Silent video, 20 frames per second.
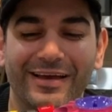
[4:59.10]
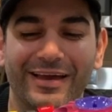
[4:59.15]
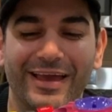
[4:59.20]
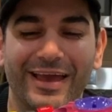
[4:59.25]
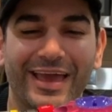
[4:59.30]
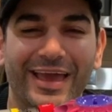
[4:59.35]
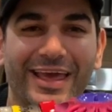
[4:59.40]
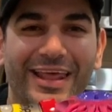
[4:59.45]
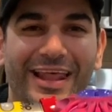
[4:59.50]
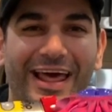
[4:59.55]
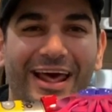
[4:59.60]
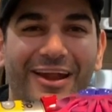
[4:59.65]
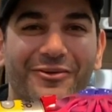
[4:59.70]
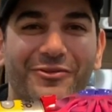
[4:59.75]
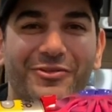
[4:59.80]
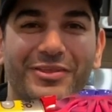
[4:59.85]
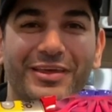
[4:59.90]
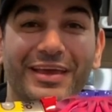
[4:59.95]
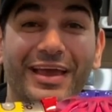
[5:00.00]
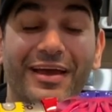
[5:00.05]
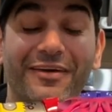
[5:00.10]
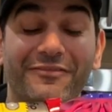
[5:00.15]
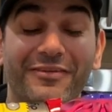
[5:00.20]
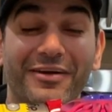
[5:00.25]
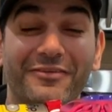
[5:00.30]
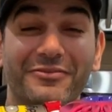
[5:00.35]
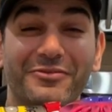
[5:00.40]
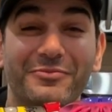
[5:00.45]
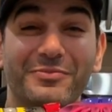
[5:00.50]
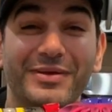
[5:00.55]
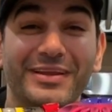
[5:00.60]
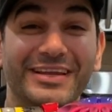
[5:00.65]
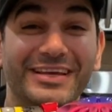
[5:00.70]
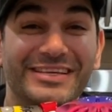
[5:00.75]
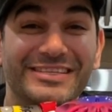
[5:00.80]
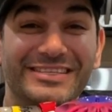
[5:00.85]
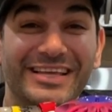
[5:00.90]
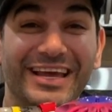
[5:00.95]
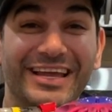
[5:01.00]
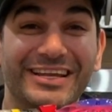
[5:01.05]
And I don't think I've ever been
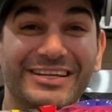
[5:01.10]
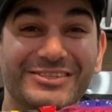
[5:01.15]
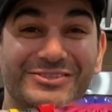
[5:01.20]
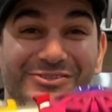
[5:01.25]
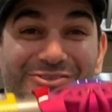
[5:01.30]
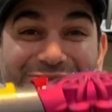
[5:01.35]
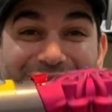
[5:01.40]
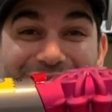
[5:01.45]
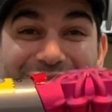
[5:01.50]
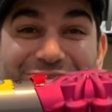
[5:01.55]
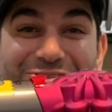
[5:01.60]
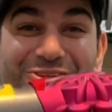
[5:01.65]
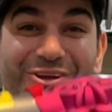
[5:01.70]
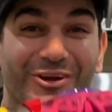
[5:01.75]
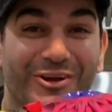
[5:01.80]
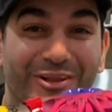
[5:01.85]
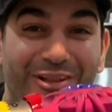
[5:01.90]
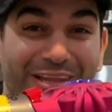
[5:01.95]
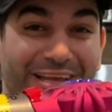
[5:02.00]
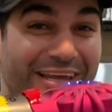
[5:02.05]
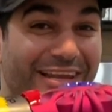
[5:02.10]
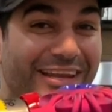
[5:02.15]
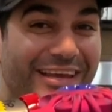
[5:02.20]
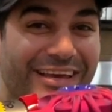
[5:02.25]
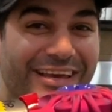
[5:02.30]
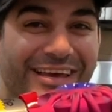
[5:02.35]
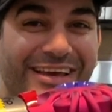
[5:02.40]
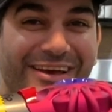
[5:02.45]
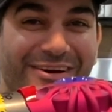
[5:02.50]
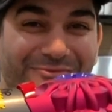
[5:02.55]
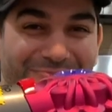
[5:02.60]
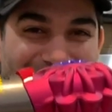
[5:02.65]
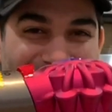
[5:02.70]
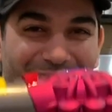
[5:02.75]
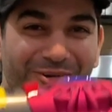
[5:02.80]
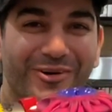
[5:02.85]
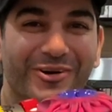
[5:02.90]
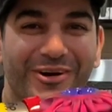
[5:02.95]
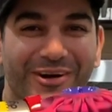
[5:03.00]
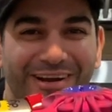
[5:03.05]
excited to start cleaning
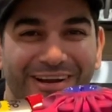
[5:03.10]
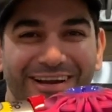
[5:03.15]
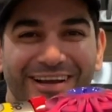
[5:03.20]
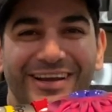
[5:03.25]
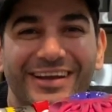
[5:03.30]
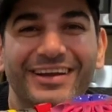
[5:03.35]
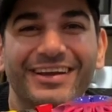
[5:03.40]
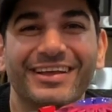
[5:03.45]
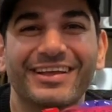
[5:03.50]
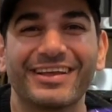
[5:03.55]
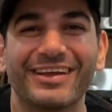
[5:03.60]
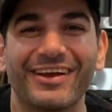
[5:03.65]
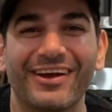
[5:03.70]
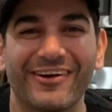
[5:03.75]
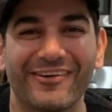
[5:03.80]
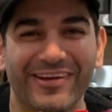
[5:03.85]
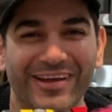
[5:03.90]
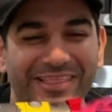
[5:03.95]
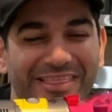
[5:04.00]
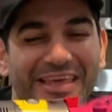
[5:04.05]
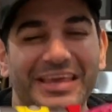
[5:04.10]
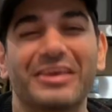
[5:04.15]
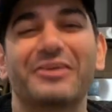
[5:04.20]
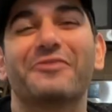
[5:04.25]
more. All right, thank